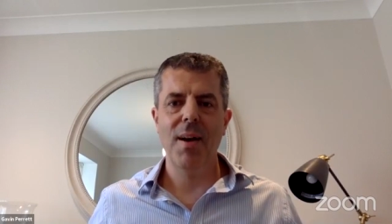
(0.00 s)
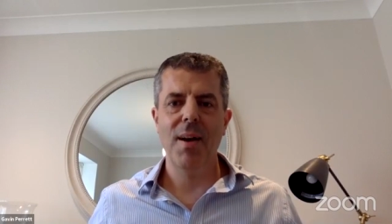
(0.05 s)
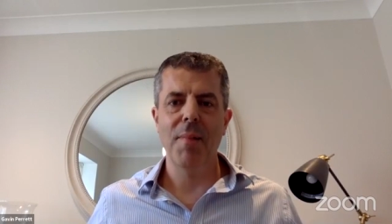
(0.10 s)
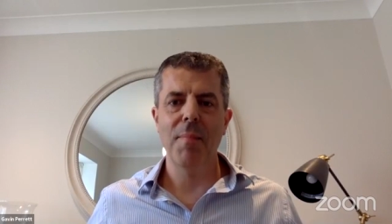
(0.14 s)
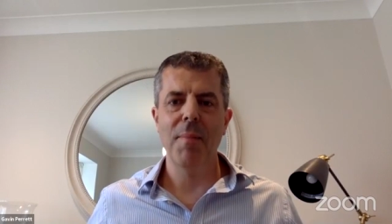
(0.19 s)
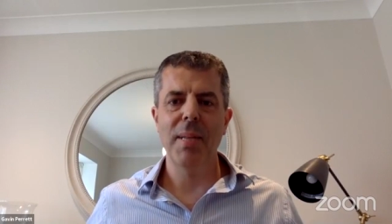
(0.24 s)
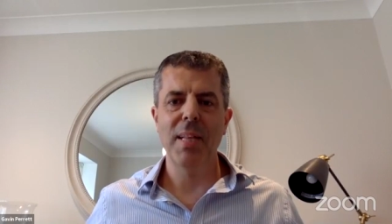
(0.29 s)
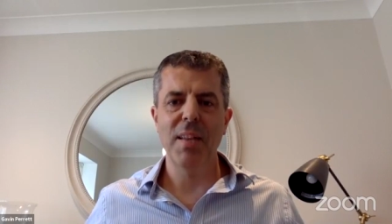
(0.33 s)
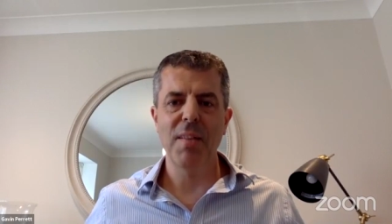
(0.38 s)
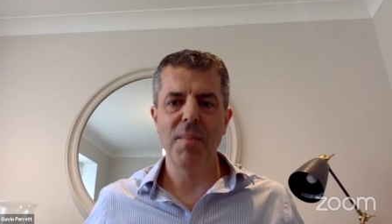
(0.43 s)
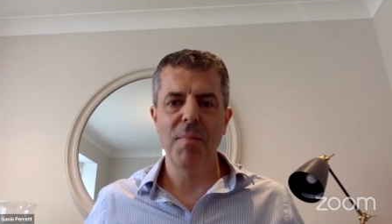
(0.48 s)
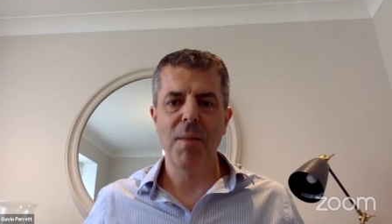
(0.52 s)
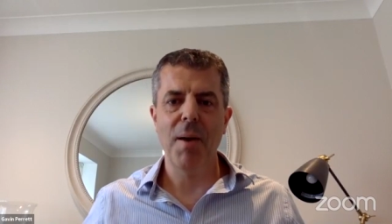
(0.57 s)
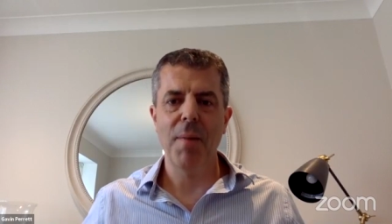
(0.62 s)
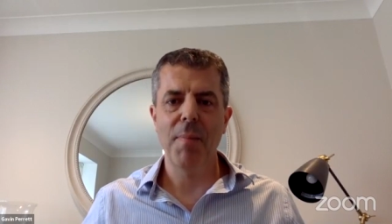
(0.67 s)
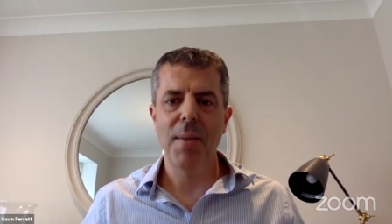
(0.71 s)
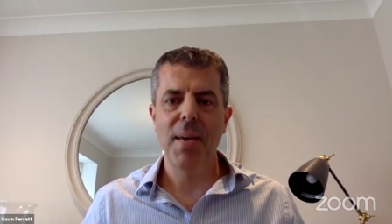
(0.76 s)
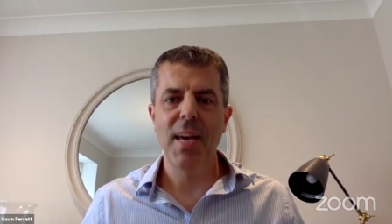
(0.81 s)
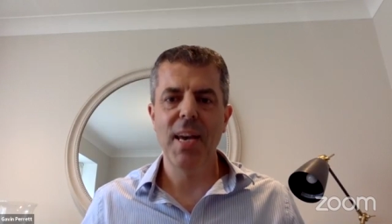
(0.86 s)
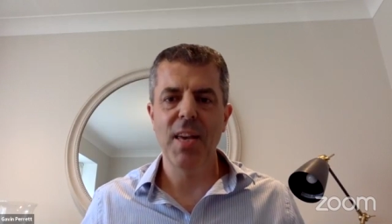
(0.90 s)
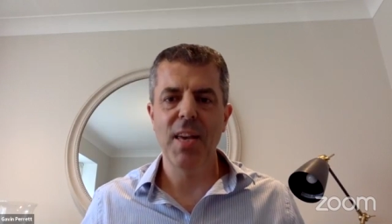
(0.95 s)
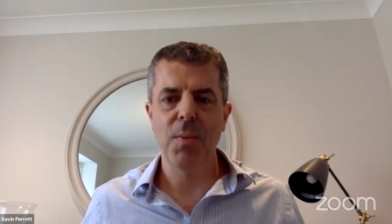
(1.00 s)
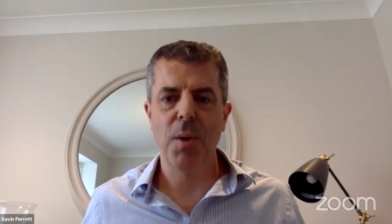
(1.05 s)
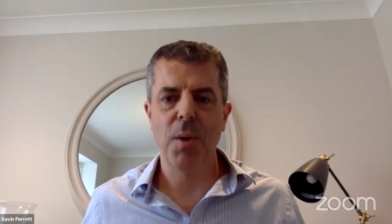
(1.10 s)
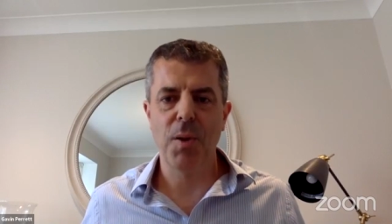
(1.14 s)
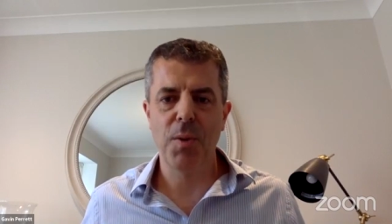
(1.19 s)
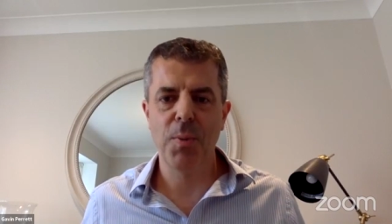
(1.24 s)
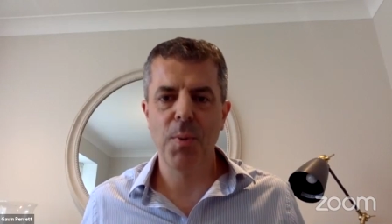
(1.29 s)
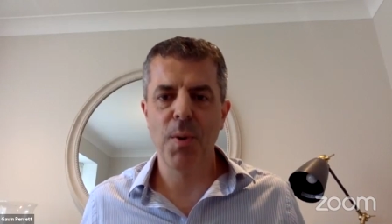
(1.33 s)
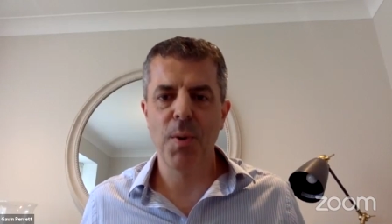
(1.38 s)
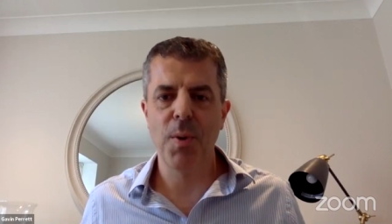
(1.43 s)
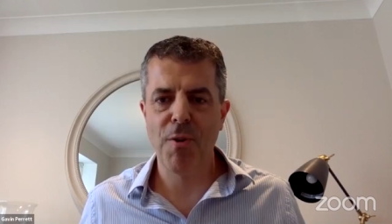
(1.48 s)
many of my peers
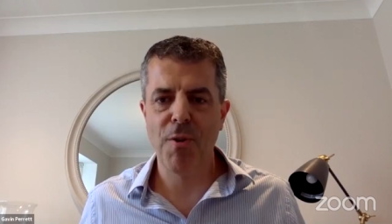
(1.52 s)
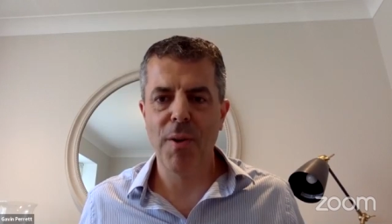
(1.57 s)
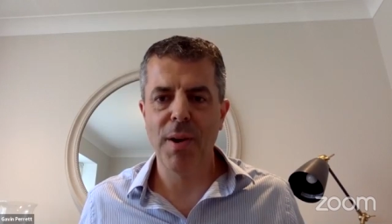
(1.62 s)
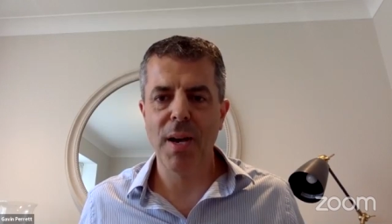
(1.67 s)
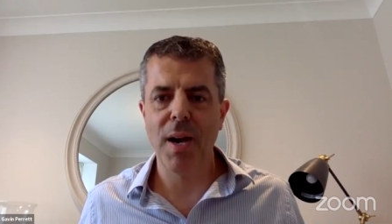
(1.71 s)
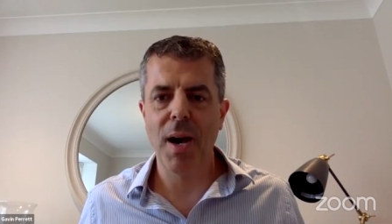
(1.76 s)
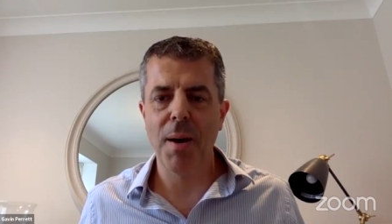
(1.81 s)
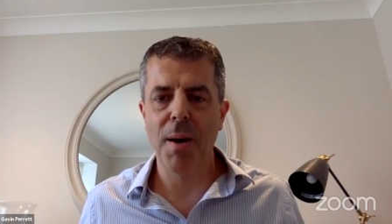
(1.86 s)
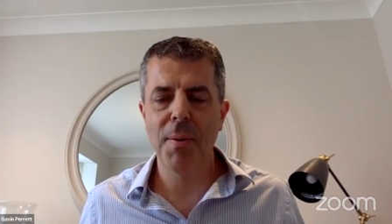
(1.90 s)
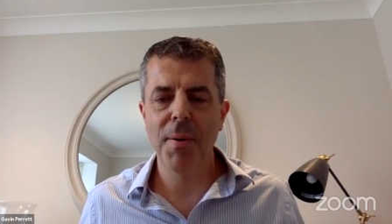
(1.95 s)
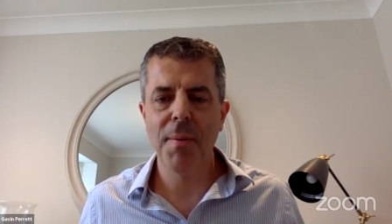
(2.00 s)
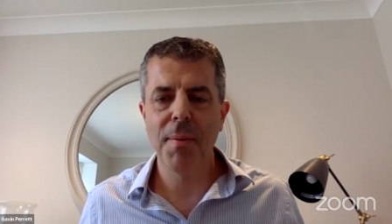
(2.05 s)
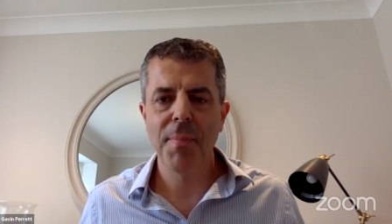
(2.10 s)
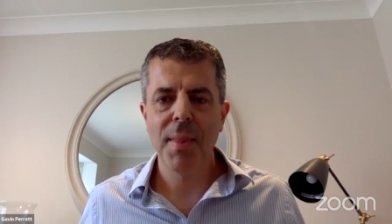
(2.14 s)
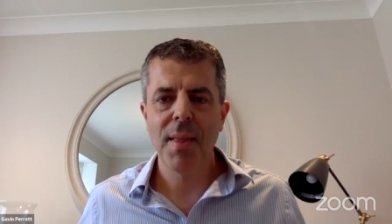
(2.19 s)
whilst we were growing up